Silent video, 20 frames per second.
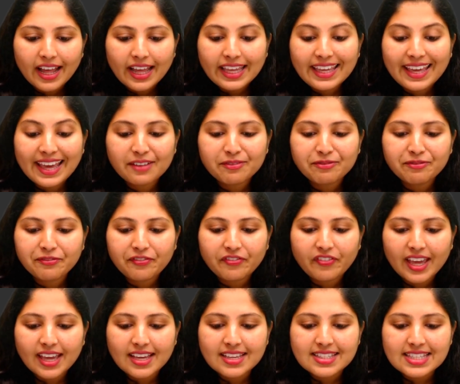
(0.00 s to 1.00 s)
M
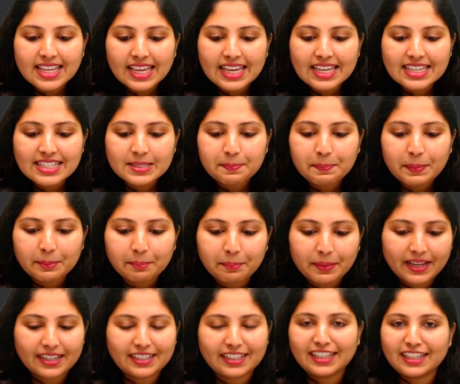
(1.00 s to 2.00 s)
phase is
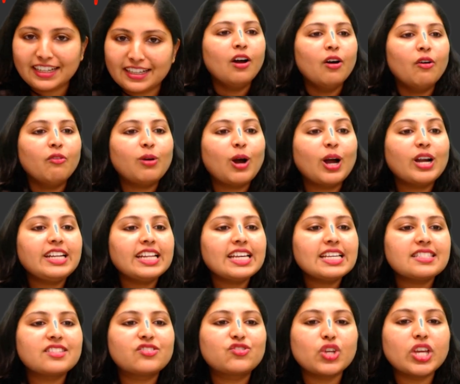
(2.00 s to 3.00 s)
prepared here. What
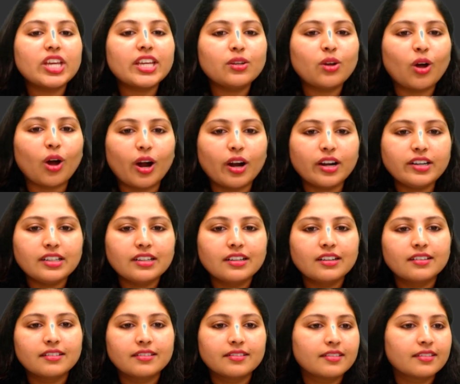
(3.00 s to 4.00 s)
is G0
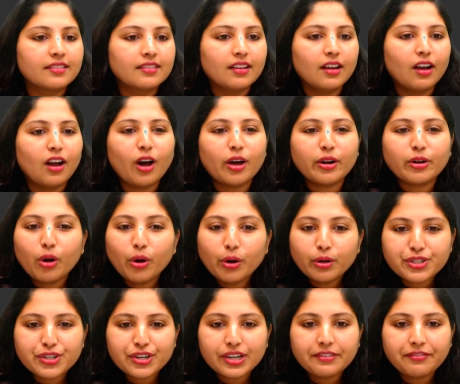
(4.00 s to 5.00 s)
or
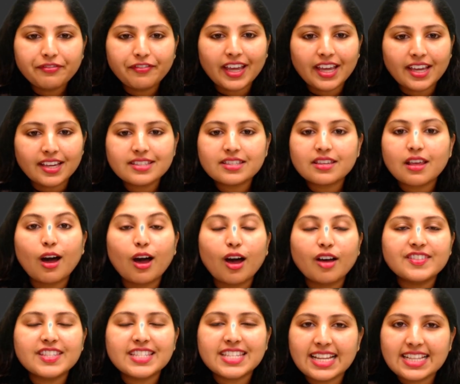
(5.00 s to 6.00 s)
quotient phase
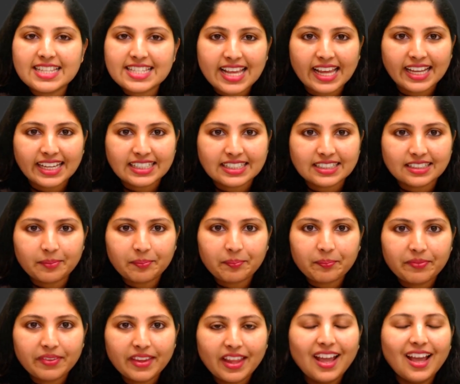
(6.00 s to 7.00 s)
of cell cycle?
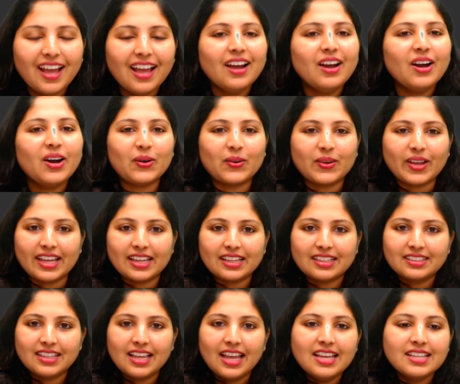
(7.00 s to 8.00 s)
Okay,
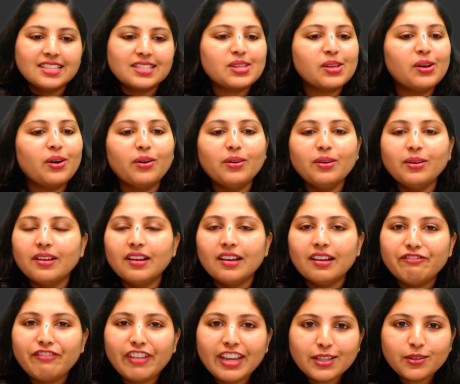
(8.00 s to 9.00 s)
so
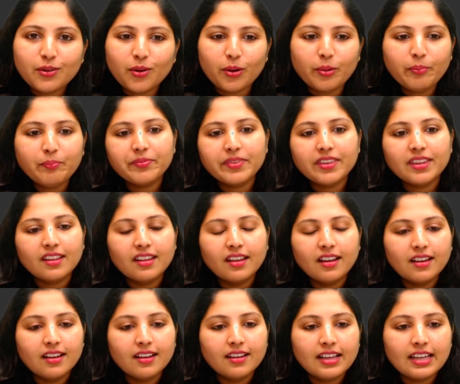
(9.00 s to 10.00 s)
we know
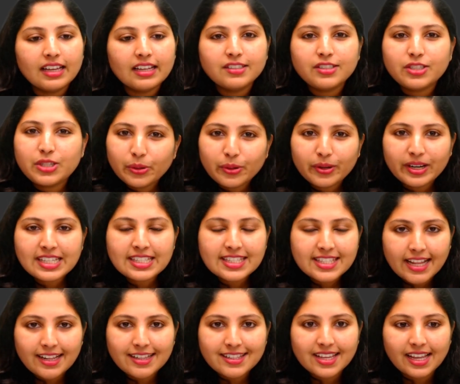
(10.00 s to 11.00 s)
during
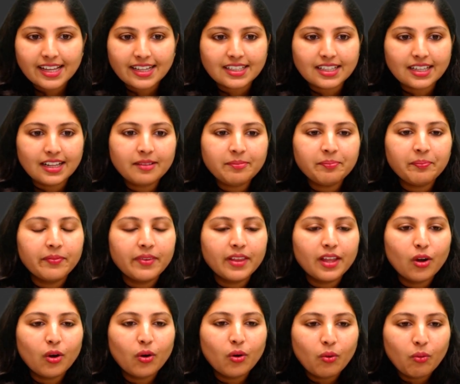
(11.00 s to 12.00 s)
cell cycle
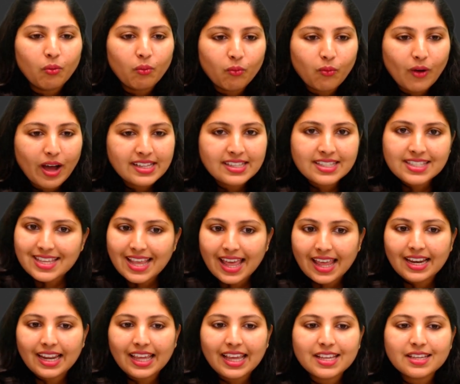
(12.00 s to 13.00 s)
one cell
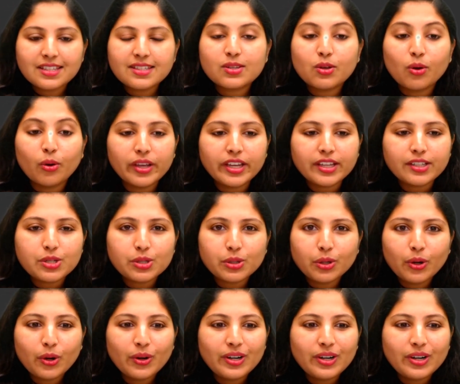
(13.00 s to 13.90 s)
is going to